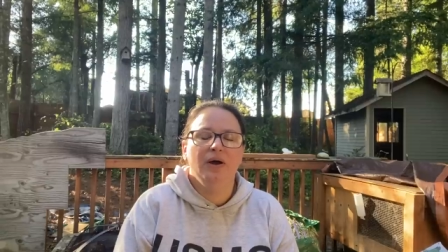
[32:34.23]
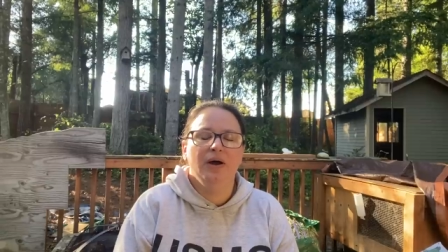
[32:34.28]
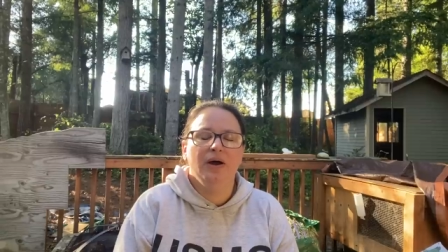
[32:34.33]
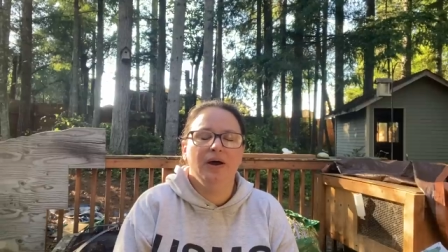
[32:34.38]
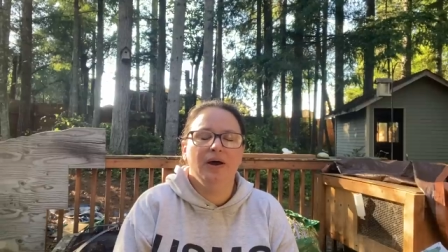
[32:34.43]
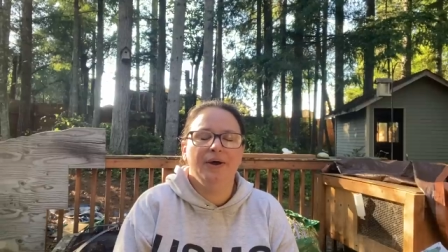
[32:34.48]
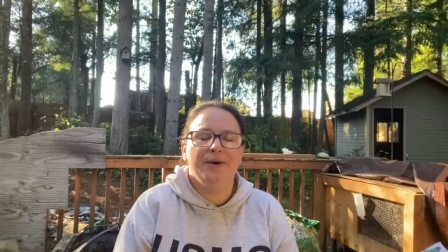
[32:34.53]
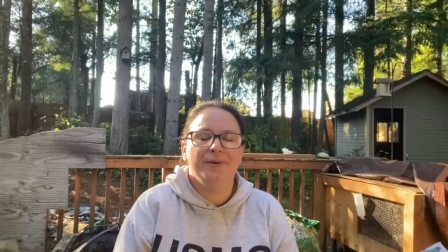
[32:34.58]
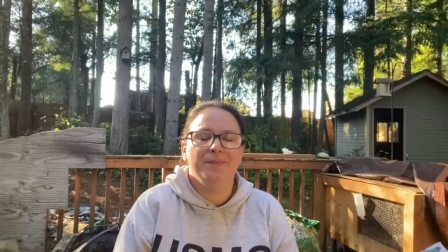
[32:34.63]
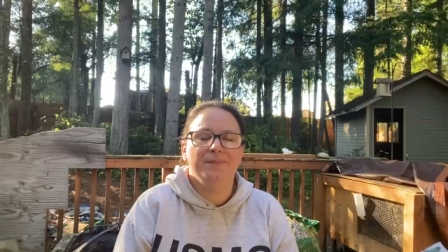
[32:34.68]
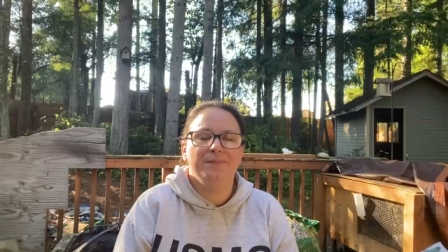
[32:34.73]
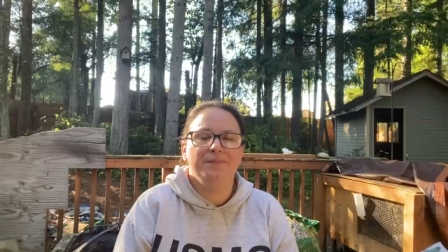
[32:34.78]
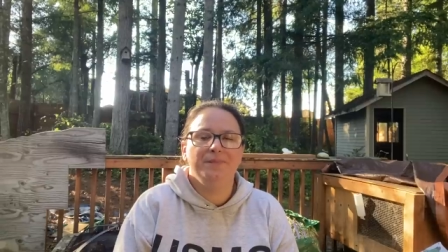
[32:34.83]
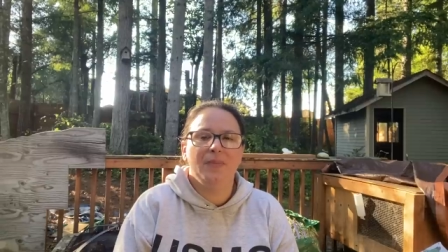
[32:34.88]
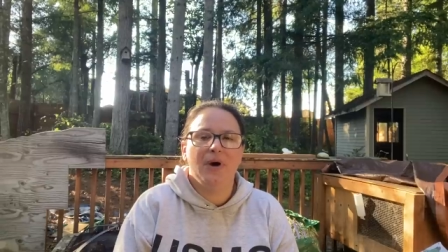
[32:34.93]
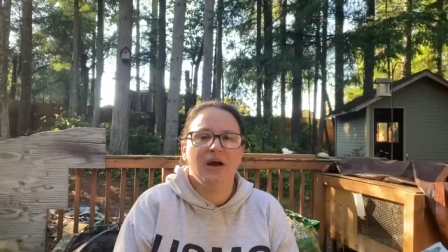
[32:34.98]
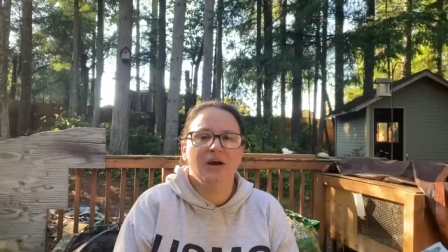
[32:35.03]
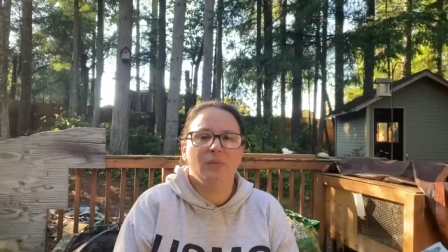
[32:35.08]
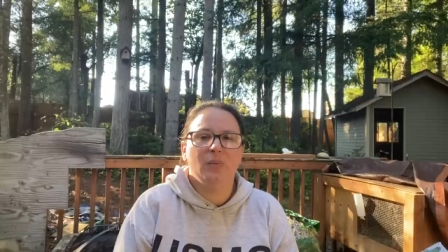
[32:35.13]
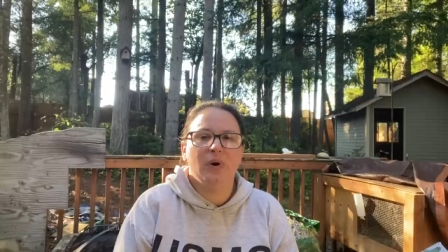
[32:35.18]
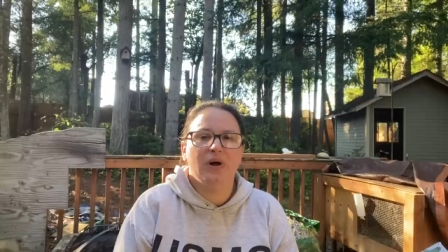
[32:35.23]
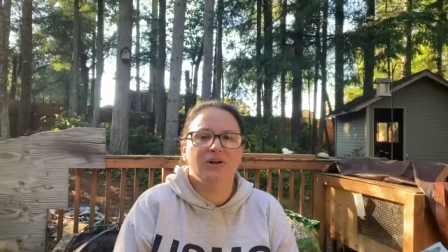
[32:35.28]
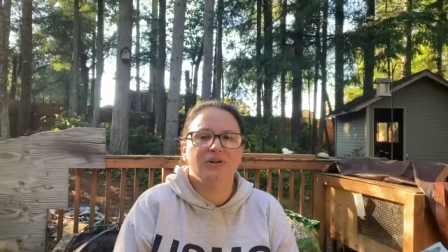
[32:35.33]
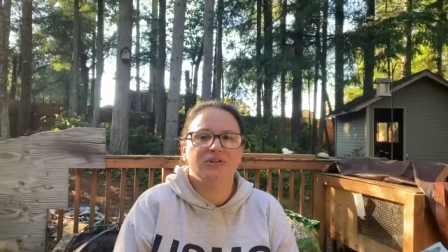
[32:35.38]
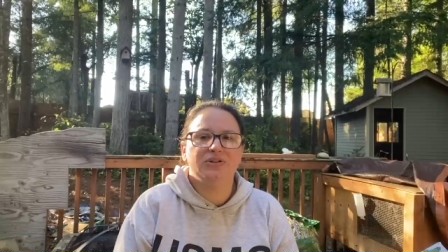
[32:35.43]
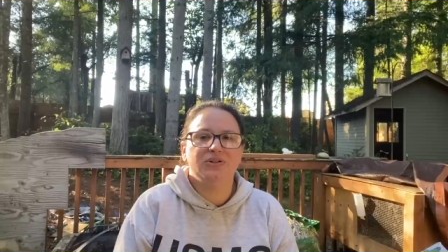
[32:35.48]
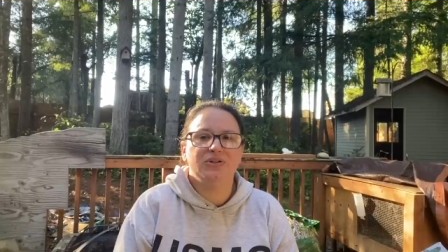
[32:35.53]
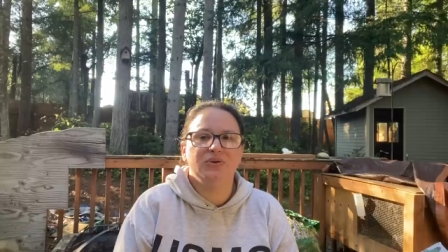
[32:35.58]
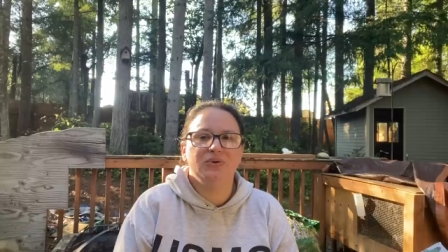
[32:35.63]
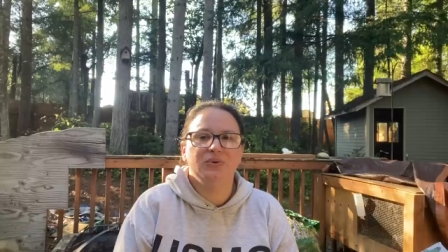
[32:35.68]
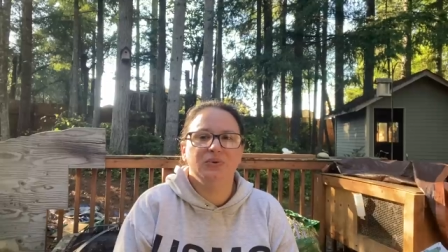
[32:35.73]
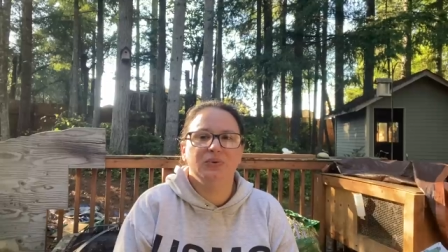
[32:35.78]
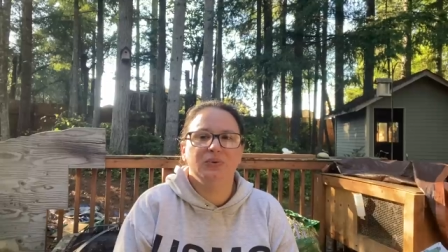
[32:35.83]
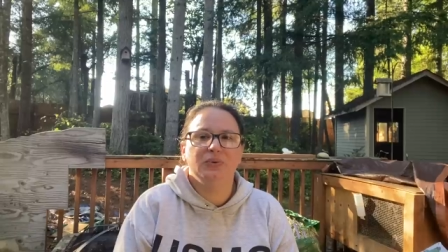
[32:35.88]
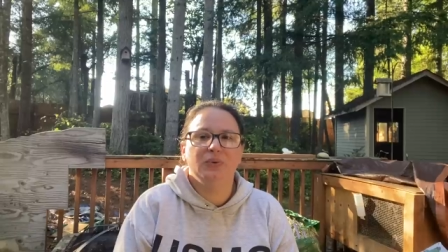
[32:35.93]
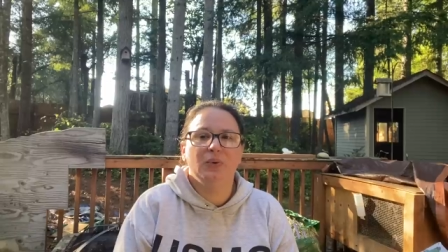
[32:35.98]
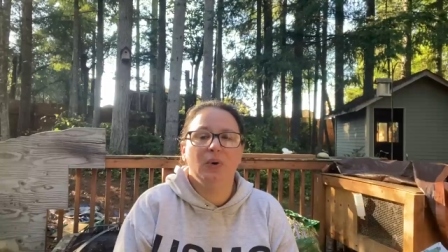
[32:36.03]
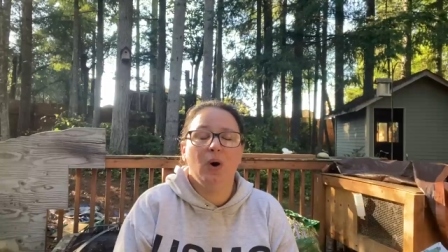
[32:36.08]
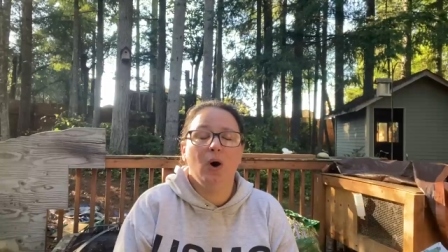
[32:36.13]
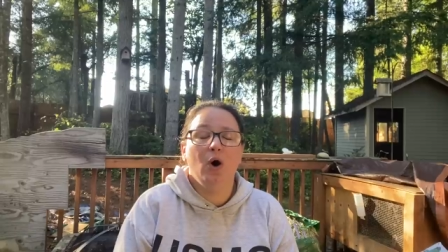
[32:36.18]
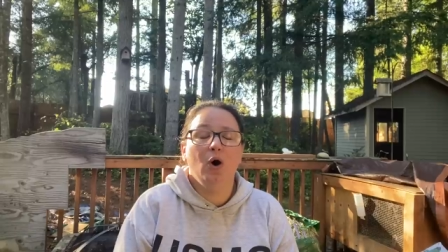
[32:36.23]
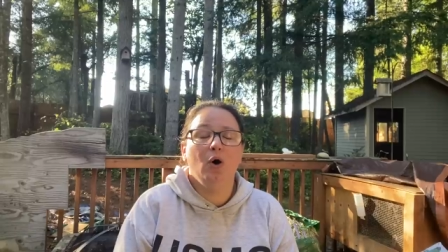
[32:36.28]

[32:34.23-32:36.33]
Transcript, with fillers: Um, I want to